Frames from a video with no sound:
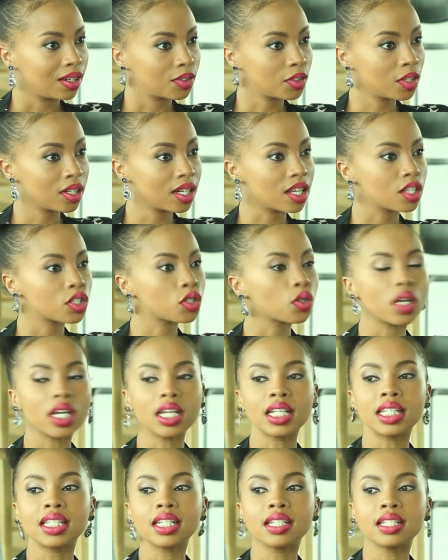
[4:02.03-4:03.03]
No, no. So
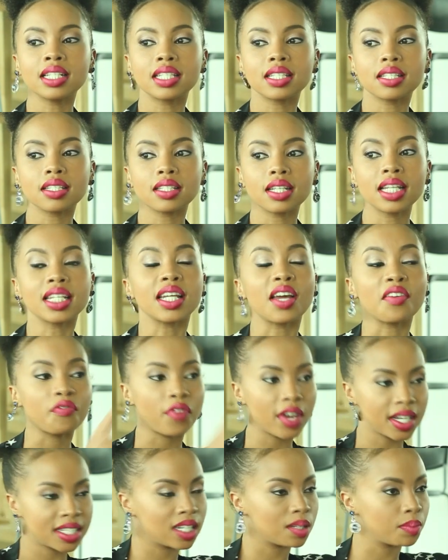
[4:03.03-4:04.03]
it didn't. It
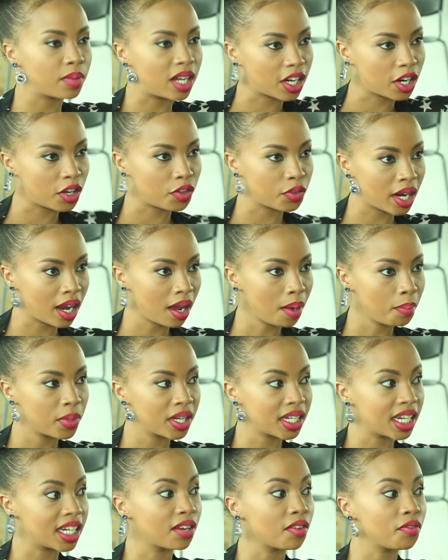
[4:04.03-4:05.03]
affected my career,
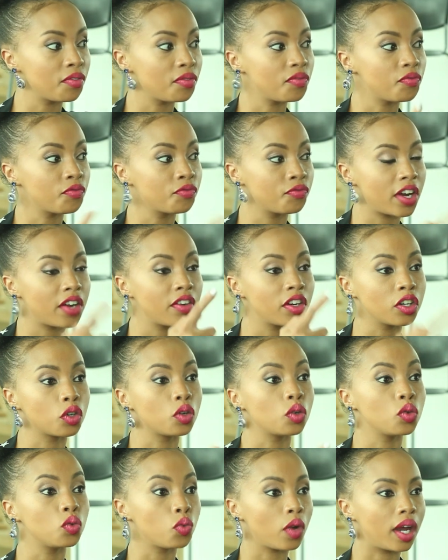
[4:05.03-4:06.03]
but in a very
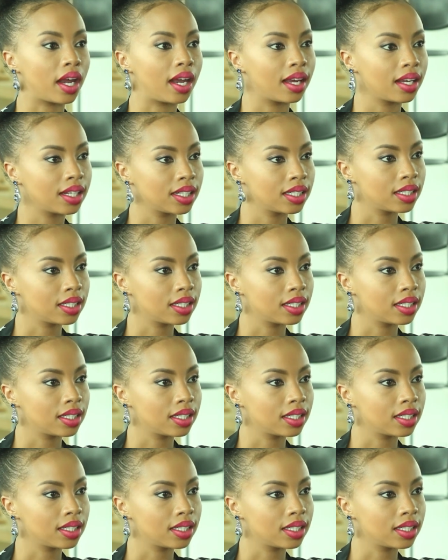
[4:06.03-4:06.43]
good way,